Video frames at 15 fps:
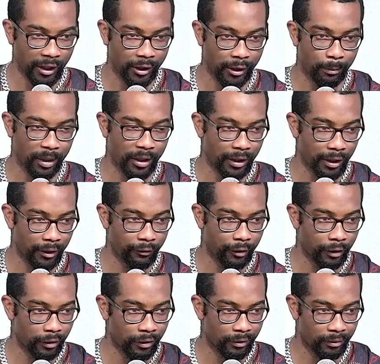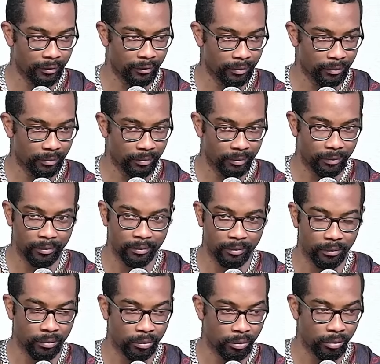be delivered?
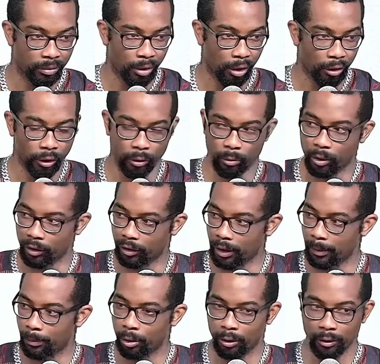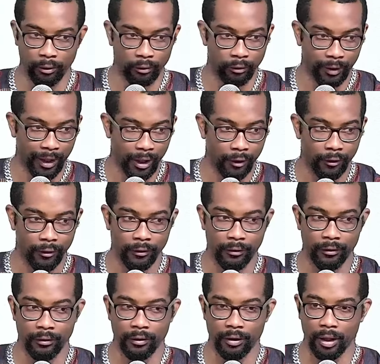Or do you want to keep going round
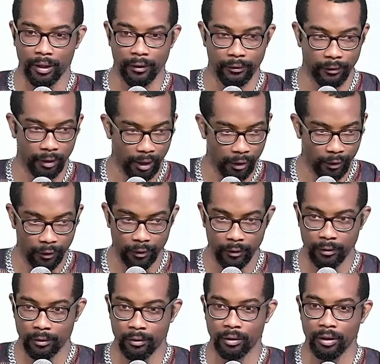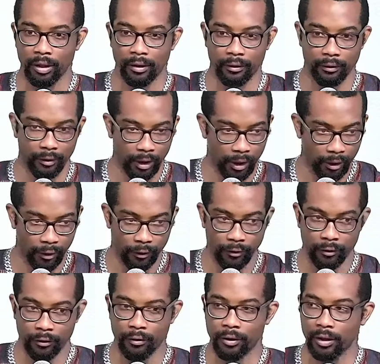and round and
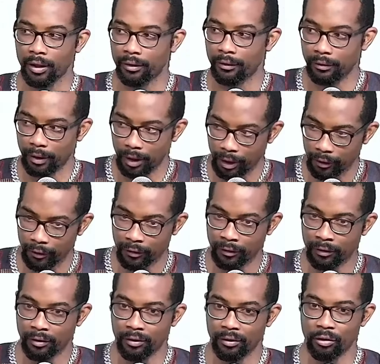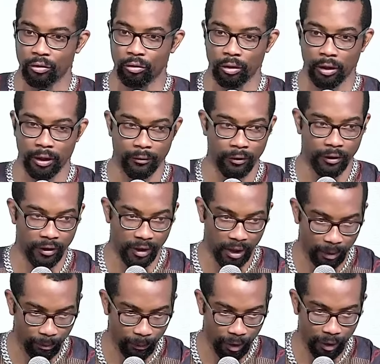round and round, struggling with the same
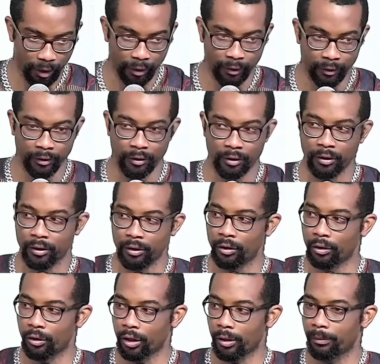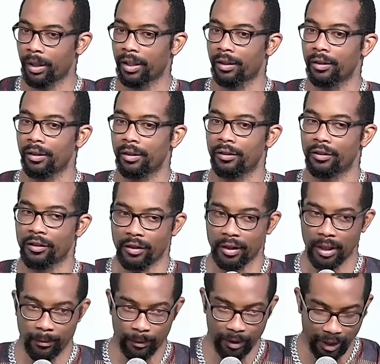thing? You come back the
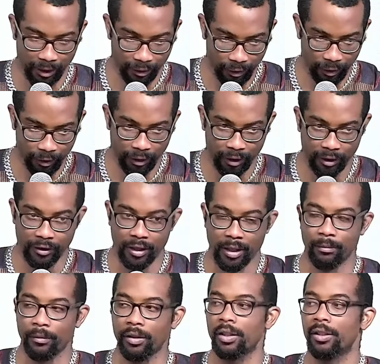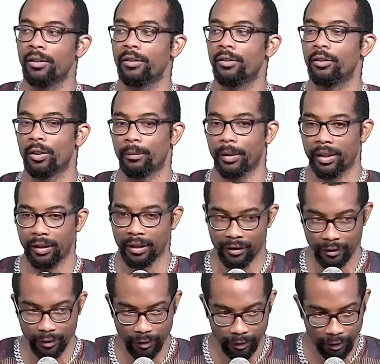same next Sunday, same thing. You come back next
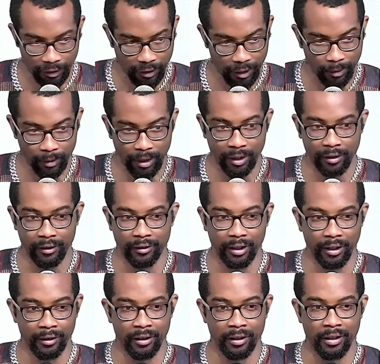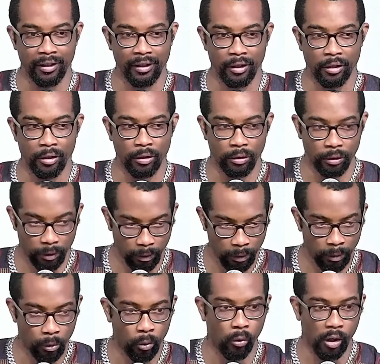Sunday, same thing. It's like, do you
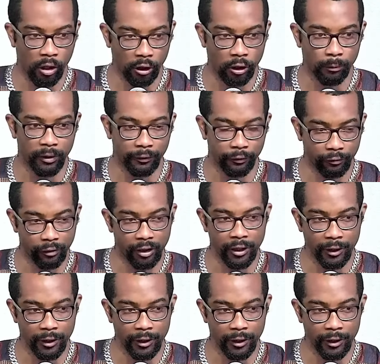want to be free?